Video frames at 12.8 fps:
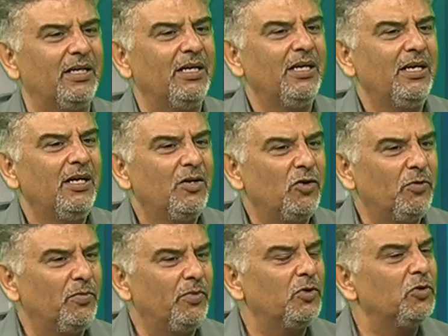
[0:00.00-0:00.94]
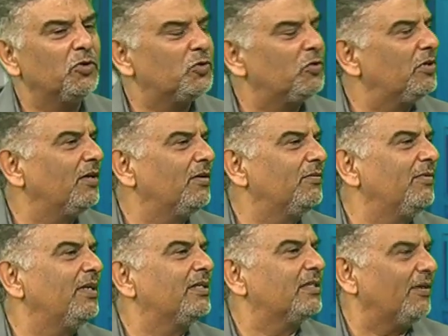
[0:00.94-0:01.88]
uh, no, no student
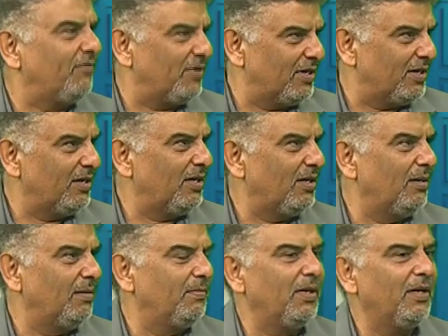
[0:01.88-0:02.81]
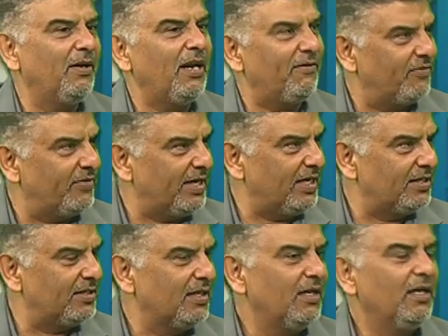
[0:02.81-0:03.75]
will suffer um, uh, F
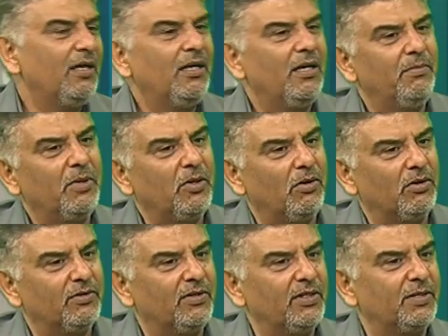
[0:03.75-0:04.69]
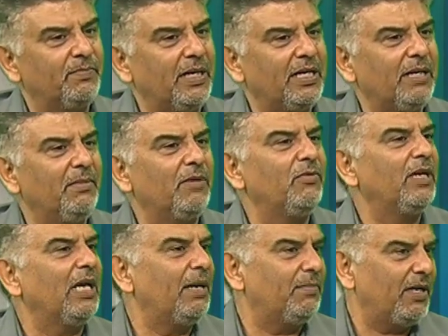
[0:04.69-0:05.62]
grades uh, because of this pandemic.
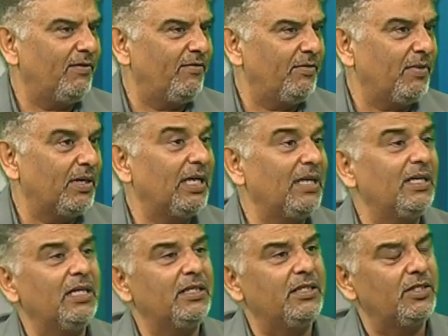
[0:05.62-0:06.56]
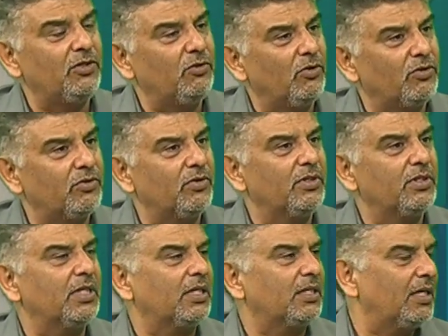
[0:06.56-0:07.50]
We help everyone and HEC also
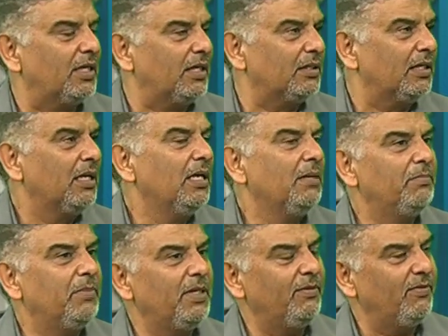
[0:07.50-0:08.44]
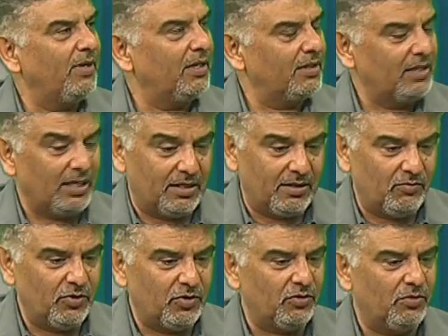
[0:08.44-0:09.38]
instructed us be, uh, that
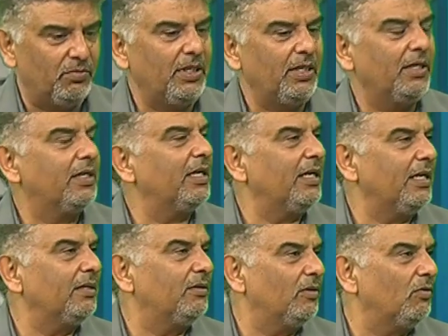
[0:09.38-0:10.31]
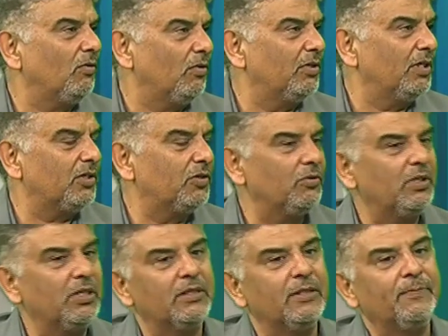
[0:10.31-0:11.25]
we should be caring the, all these
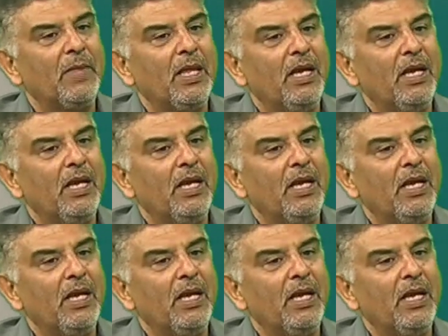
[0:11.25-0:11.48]
students.